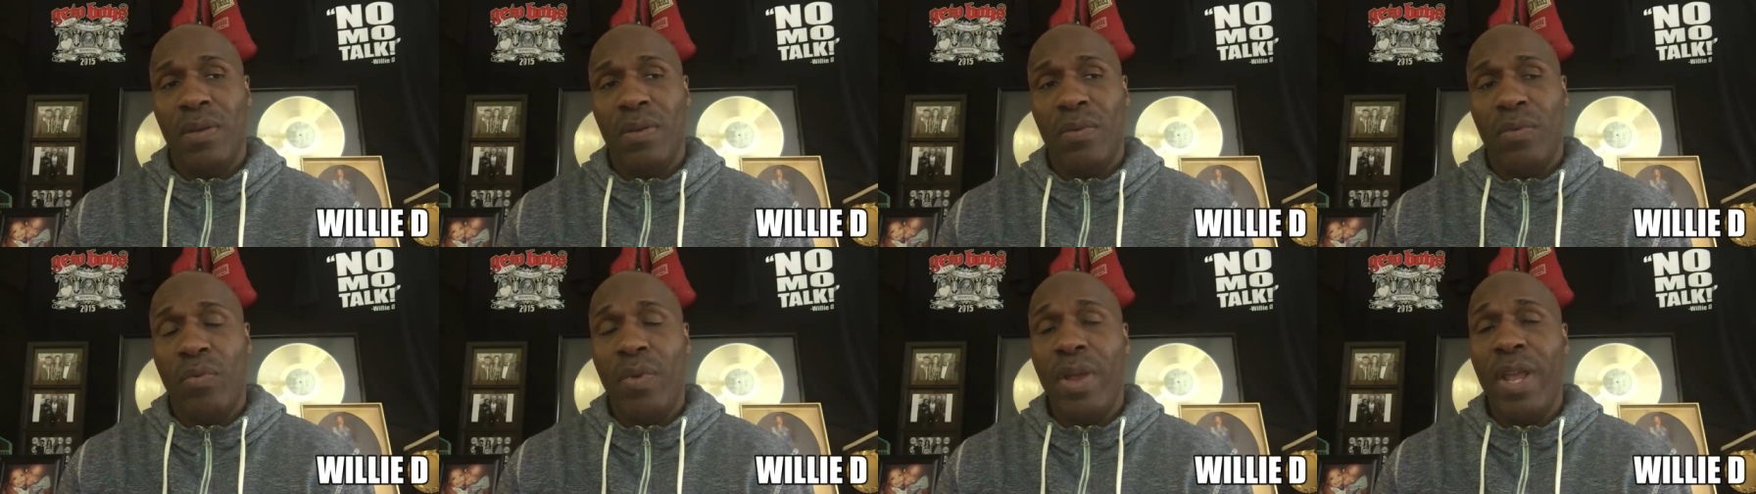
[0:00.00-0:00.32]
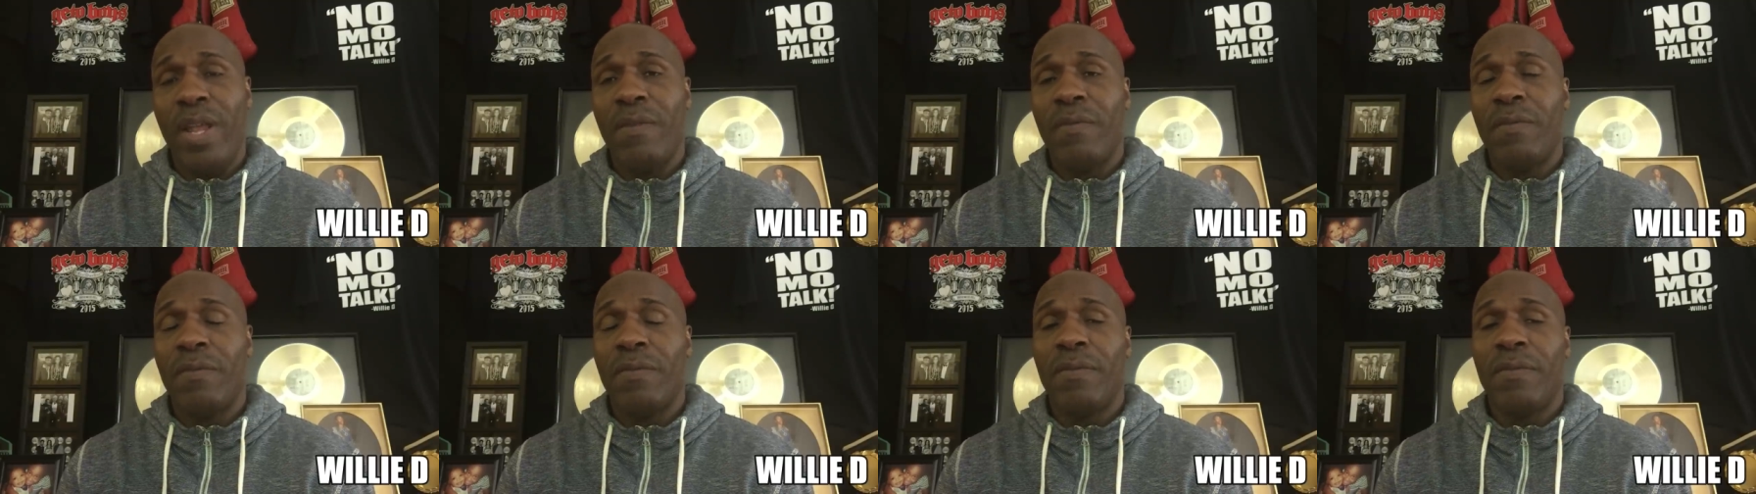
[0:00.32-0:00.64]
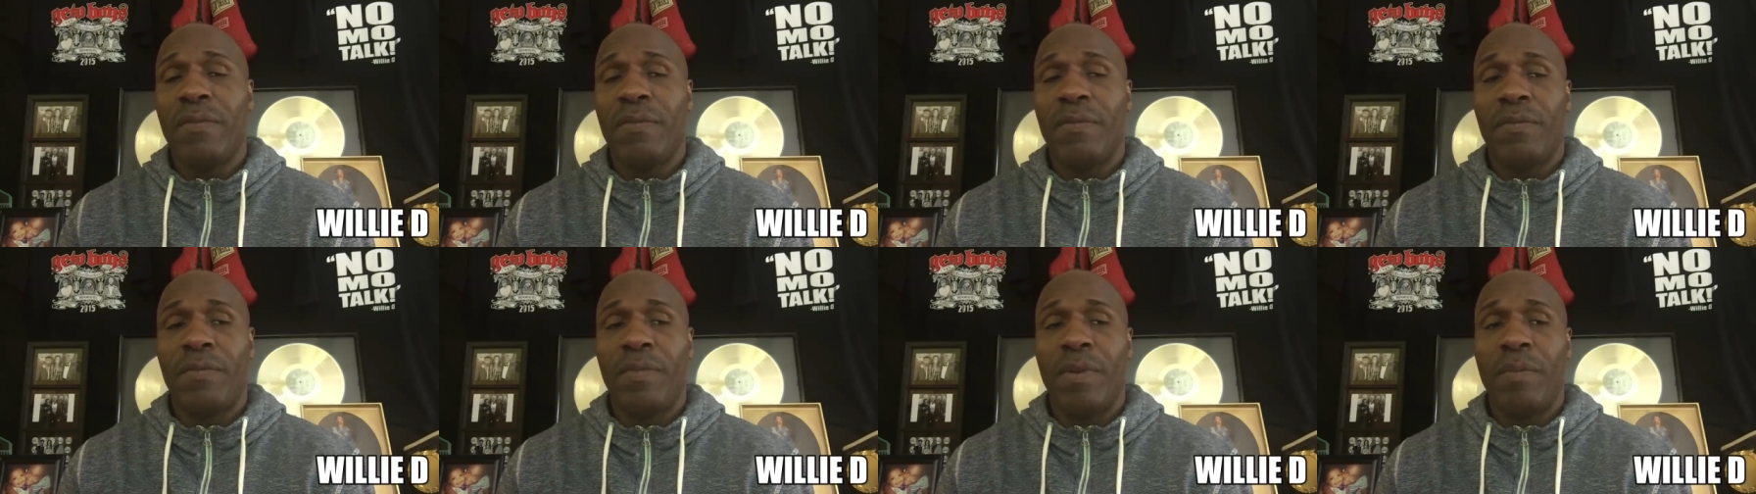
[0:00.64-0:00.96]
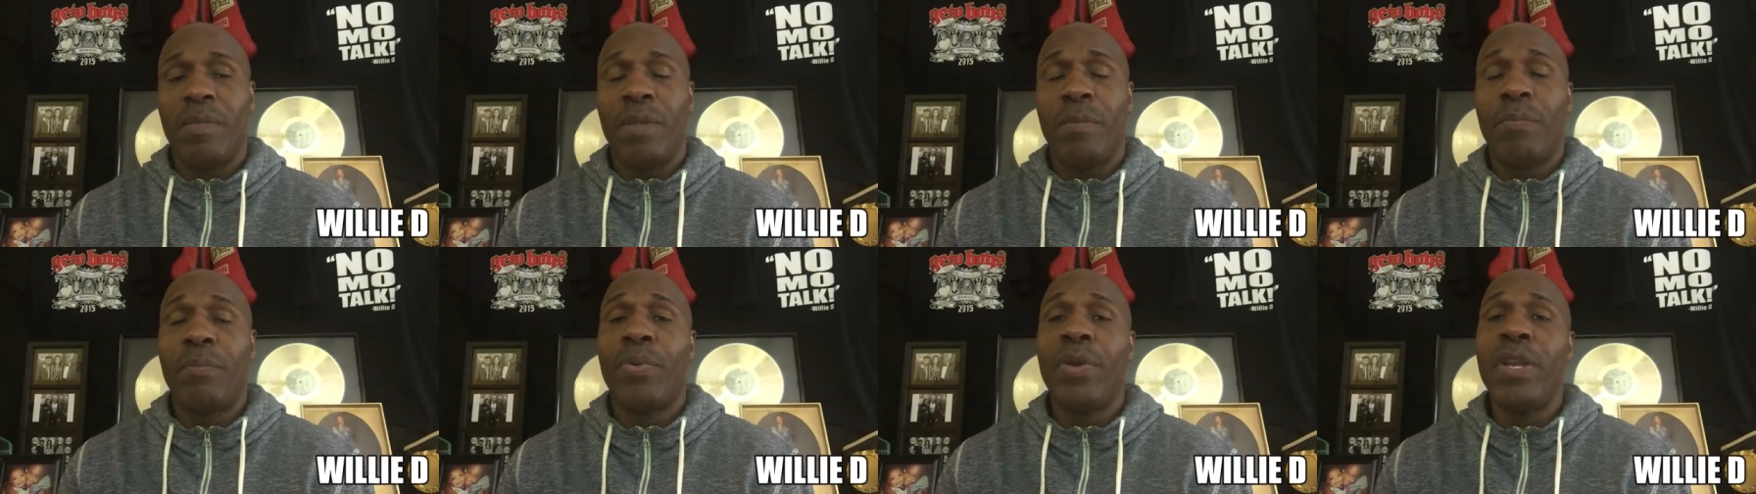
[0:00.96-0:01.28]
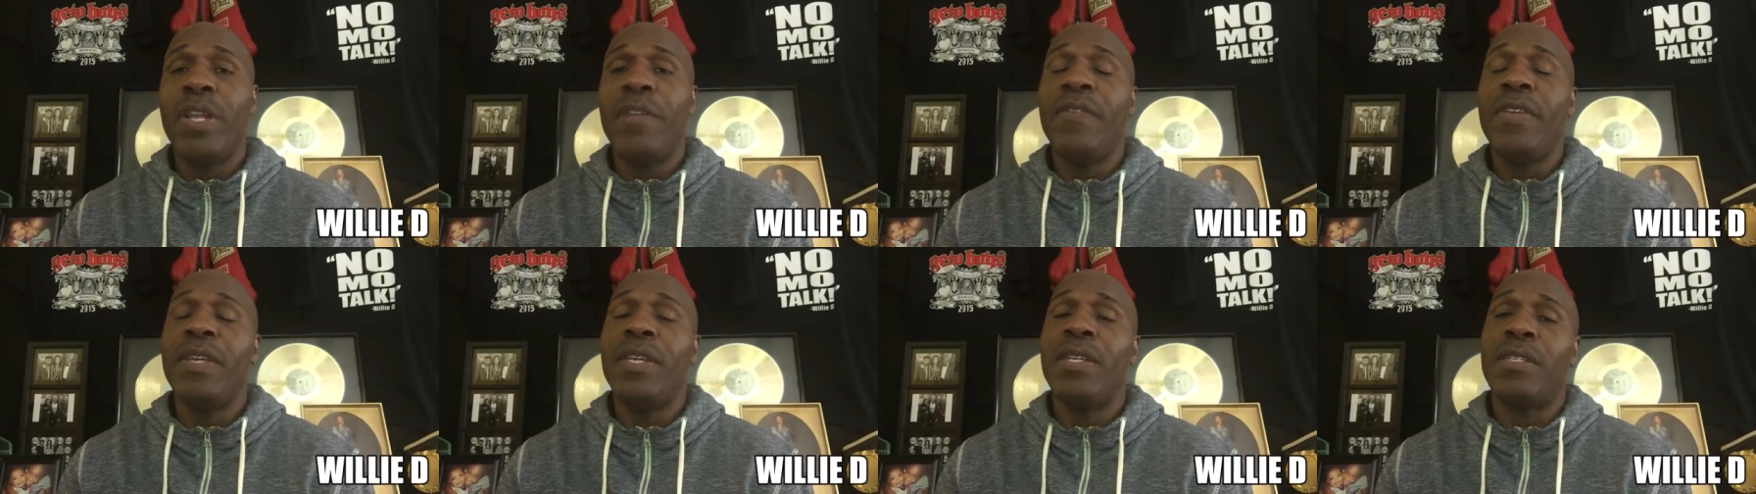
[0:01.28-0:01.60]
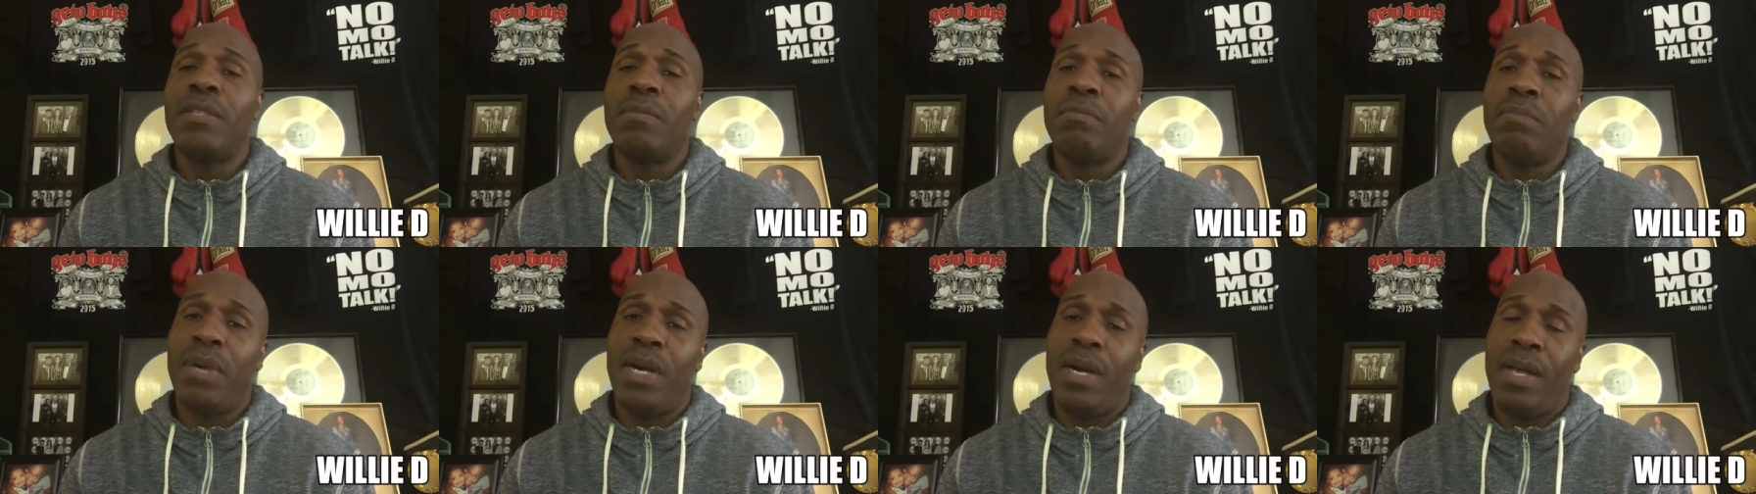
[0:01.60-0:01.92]
rent from the
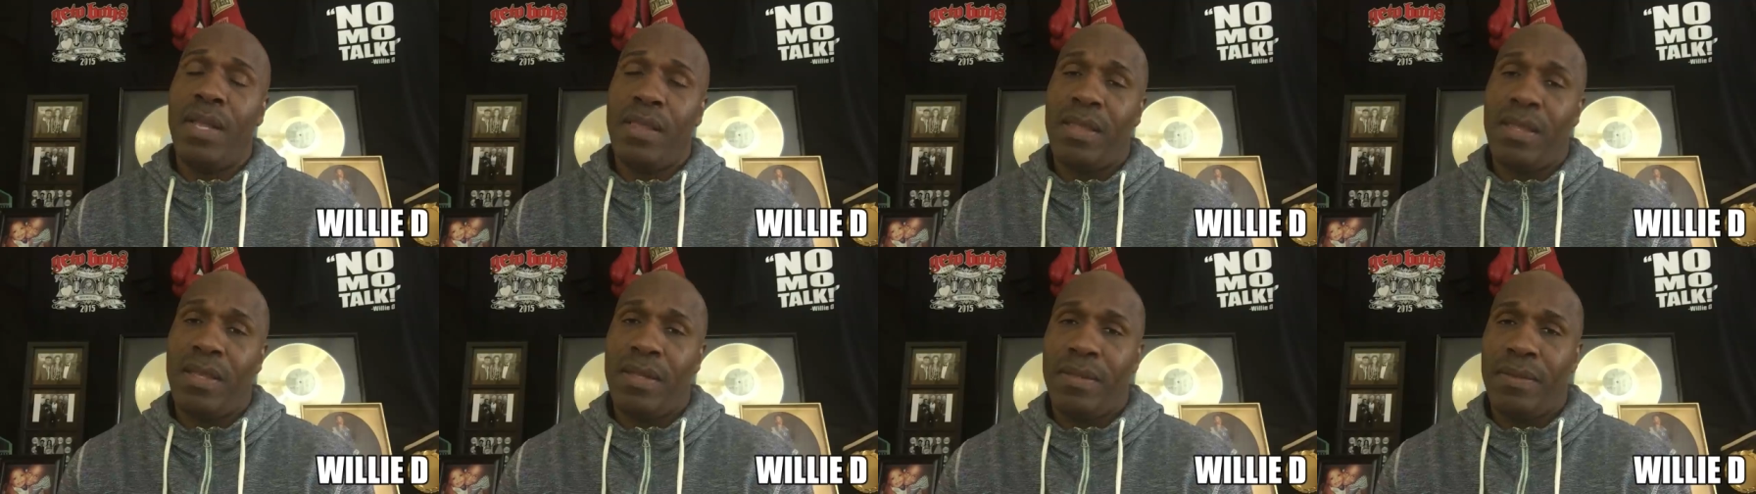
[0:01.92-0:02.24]
previous month.